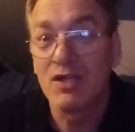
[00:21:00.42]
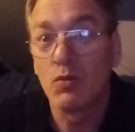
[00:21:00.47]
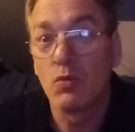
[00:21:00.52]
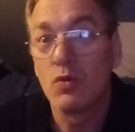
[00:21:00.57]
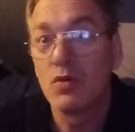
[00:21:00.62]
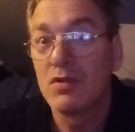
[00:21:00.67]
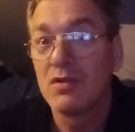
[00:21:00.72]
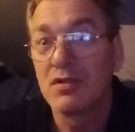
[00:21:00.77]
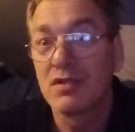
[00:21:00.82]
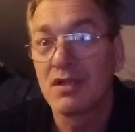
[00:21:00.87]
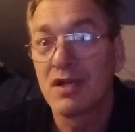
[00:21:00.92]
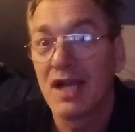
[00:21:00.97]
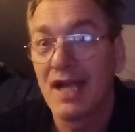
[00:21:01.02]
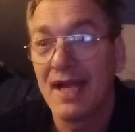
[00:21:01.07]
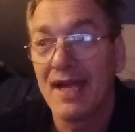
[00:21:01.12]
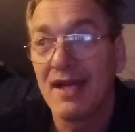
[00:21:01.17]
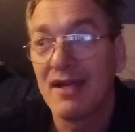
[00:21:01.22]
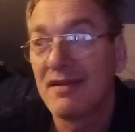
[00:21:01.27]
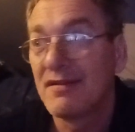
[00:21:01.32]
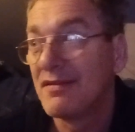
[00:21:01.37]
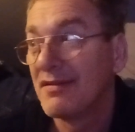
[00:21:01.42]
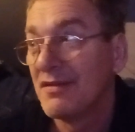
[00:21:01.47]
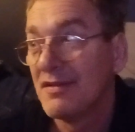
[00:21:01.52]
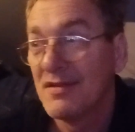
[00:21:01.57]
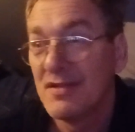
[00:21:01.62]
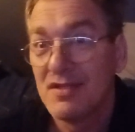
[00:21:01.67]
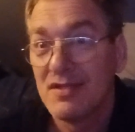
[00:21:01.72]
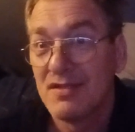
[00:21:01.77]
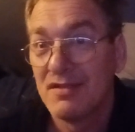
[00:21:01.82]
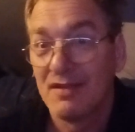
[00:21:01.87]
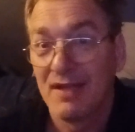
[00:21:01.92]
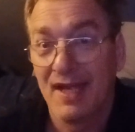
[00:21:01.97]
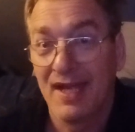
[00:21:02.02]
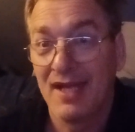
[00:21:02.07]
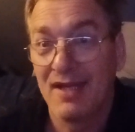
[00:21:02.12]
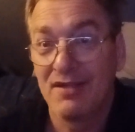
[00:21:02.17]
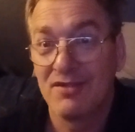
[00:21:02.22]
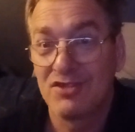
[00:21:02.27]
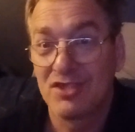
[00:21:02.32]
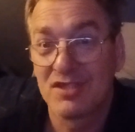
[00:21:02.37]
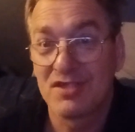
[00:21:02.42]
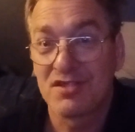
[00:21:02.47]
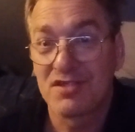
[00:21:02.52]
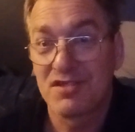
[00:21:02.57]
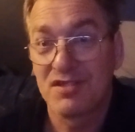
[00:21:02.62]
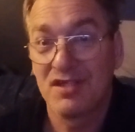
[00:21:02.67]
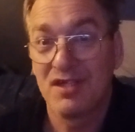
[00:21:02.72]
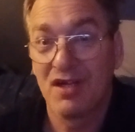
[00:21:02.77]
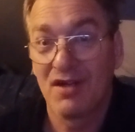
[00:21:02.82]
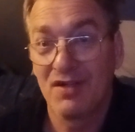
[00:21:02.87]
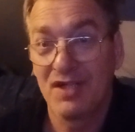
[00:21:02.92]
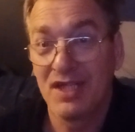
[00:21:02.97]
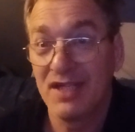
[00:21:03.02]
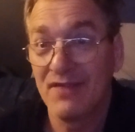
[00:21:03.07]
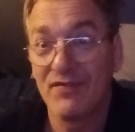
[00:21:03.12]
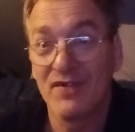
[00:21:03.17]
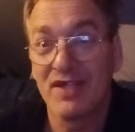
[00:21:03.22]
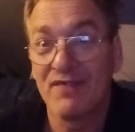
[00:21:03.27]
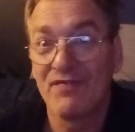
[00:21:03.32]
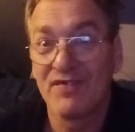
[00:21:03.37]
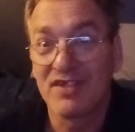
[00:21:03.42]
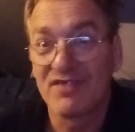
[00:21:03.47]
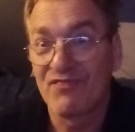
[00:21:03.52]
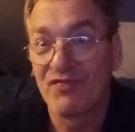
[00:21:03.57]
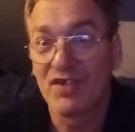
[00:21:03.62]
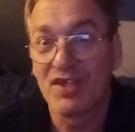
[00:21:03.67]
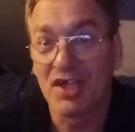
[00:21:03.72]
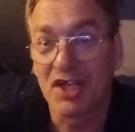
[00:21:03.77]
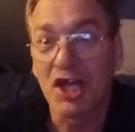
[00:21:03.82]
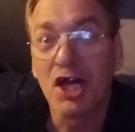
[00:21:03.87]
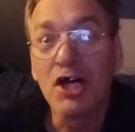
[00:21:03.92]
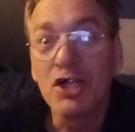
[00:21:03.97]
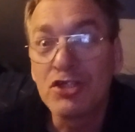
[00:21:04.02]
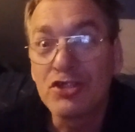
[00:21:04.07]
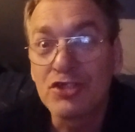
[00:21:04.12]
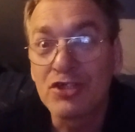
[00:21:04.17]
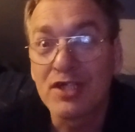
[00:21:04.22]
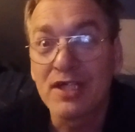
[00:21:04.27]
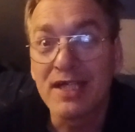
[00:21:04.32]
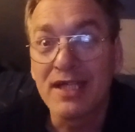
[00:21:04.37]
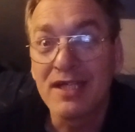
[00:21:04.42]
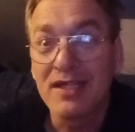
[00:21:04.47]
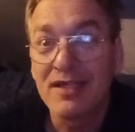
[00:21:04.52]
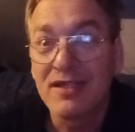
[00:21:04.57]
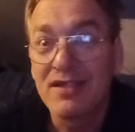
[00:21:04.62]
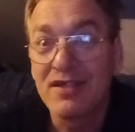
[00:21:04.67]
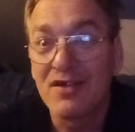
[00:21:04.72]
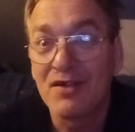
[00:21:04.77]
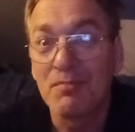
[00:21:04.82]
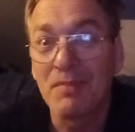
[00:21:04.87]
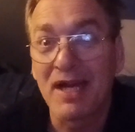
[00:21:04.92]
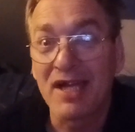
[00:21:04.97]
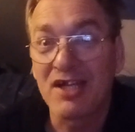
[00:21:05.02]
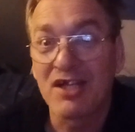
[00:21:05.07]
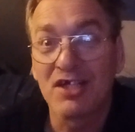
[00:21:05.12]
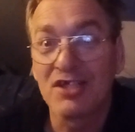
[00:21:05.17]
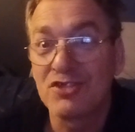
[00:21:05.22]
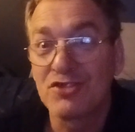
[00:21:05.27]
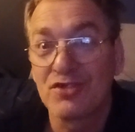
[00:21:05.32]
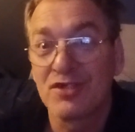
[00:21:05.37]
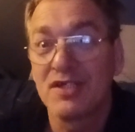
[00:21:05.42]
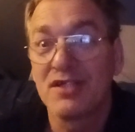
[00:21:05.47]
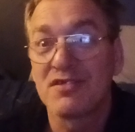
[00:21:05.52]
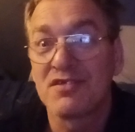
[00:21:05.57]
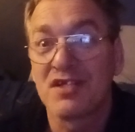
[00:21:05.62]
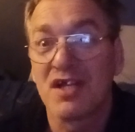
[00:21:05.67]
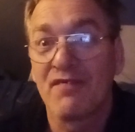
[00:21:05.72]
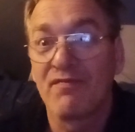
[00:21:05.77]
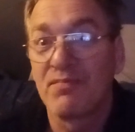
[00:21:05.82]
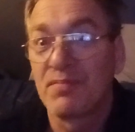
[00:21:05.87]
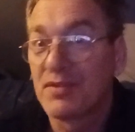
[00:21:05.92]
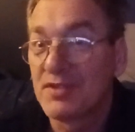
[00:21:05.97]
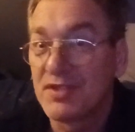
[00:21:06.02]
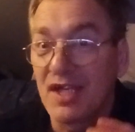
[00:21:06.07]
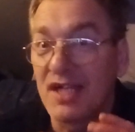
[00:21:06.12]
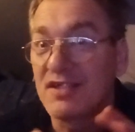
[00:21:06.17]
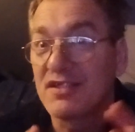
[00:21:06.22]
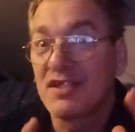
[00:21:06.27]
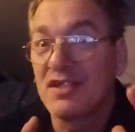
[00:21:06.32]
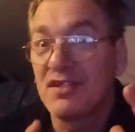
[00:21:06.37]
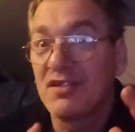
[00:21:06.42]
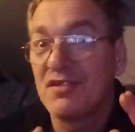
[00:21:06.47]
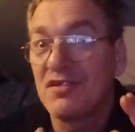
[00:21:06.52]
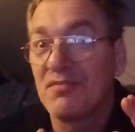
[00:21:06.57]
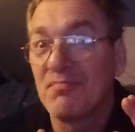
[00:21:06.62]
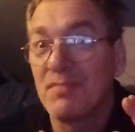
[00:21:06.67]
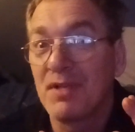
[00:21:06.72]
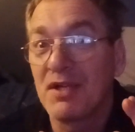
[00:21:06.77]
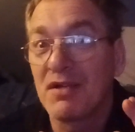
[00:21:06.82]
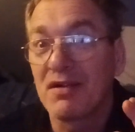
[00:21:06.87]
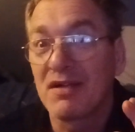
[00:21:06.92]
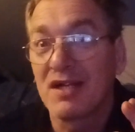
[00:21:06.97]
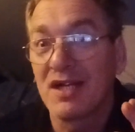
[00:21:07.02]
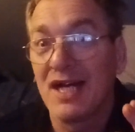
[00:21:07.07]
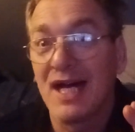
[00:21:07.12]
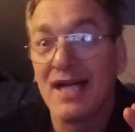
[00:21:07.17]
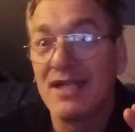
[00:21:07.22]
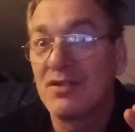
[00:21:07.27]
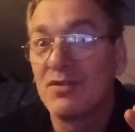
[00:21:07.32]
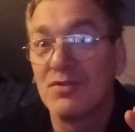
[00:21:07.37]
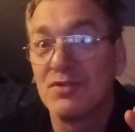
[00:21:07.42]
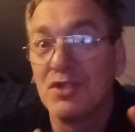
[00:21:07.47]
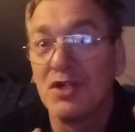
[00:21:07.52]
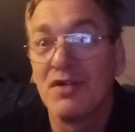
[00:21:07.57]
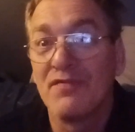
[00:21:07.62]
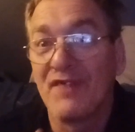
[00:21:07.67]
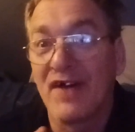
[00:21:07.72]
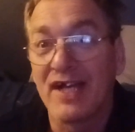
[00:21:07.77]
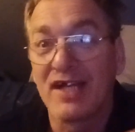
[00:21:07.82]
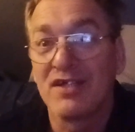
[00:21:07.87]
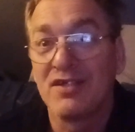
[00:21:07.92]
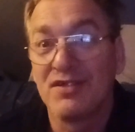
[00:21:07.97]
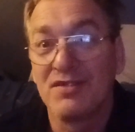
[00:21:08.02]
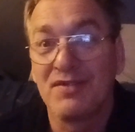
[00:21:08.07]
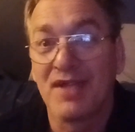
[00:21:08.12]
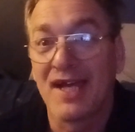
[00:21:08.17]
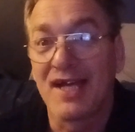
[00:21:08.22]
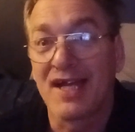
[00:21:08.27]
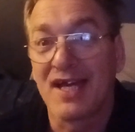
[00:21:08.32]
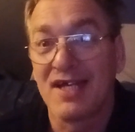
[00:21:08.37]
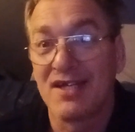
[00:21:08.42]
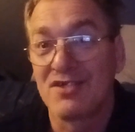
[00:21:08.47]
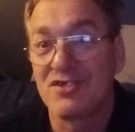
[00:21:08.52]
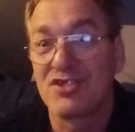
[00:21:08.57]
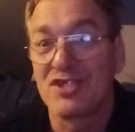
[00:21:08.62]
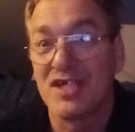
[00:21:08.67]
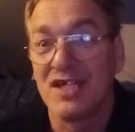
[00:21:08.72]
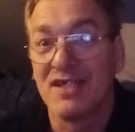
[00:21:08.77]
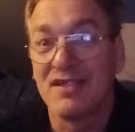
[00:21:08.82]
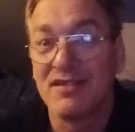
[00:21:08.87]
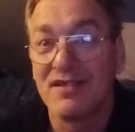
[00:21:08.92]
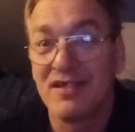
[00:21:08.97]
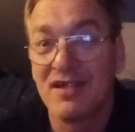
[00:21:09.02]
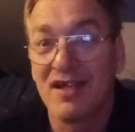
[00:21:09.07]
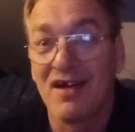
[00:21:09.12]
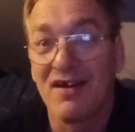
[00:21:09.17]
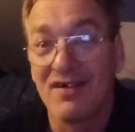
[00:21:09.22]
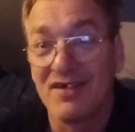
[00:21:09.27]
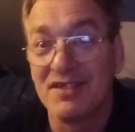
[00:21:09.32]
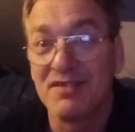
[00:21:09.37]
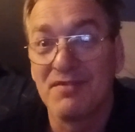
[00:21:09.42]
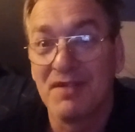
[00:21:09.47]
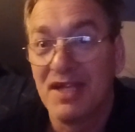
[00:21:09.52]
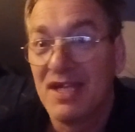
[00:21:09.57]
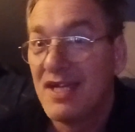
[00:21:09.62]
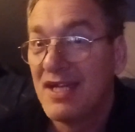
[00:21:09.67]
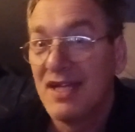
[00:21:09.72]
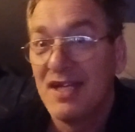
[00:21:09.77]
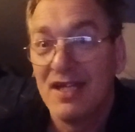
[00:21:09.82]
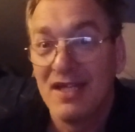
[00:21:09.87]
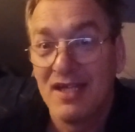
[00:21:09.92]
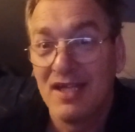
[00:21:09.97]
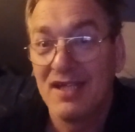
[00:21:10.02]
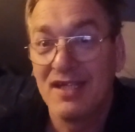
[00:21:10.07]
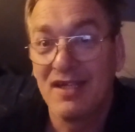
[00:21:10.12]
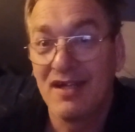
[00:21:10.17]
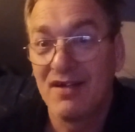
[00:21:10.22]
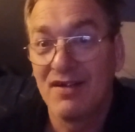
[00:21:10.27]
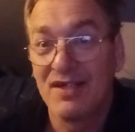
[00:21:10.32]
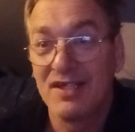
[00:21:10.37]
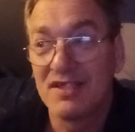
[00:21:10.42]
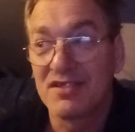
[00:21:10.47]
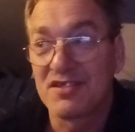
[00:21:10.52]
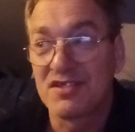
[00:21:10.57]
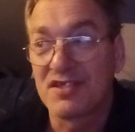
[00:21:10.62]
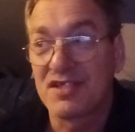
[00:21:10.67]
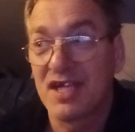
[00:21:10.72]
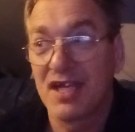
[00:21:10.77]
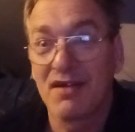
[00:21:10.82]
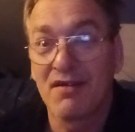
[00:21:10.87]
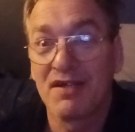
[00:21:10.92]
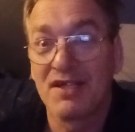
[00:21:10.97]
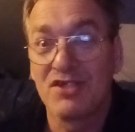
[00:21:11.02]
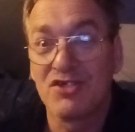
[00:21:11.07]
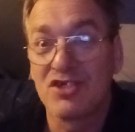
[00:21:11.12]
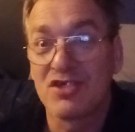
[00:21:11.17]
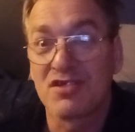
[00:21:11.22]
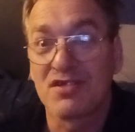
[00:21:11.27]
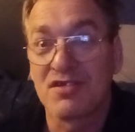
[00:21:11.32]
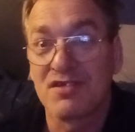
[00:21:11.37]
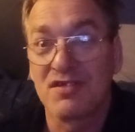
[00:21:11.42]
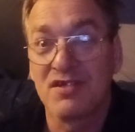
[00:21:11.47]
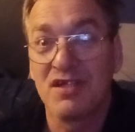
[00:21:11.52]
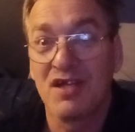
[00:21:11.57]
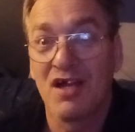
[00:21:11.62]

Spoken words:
a war, and just, even if it's for the country, my country and stuff, protecting the America, I don't know if I could do that kind of shit. It's scary just,